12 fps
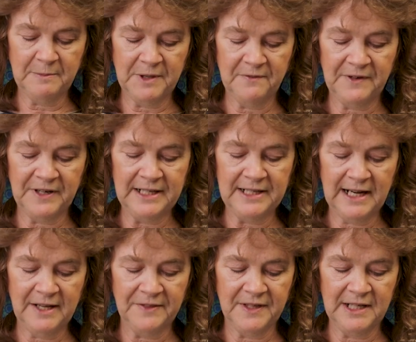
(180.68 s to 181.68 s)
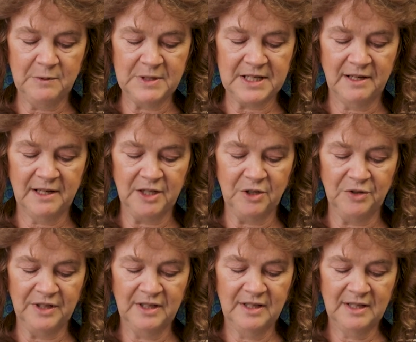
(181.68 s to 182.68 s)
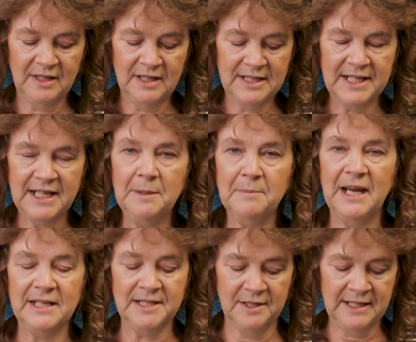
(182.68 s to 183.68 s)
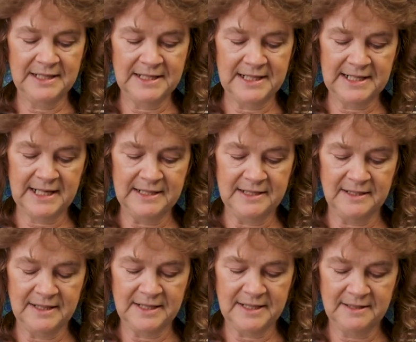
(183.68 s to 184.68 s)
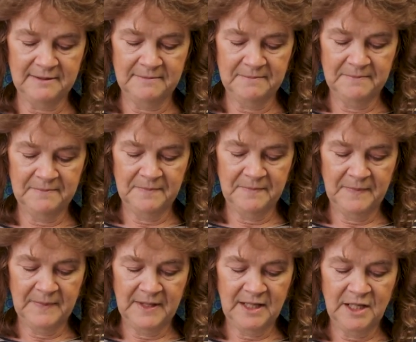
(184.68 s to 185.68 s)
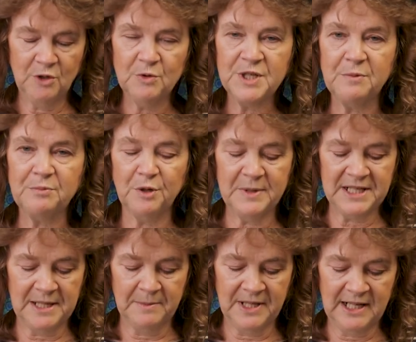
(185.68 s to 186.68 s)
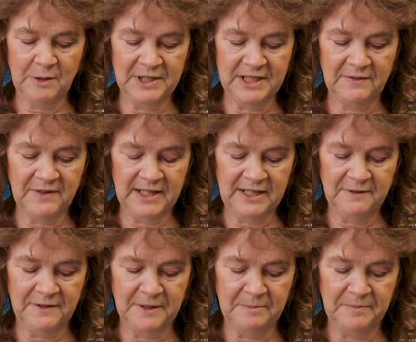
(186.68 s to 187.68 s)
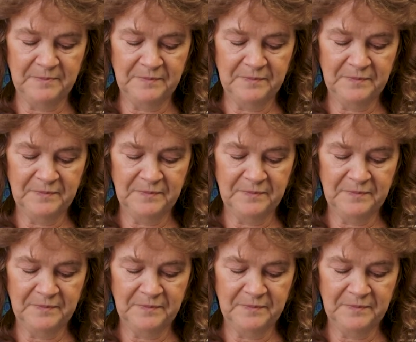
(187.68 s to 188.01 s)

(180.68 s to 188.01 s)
him the very land that he was lying on, to him and to his descendants. He also promised him that he would never leave him.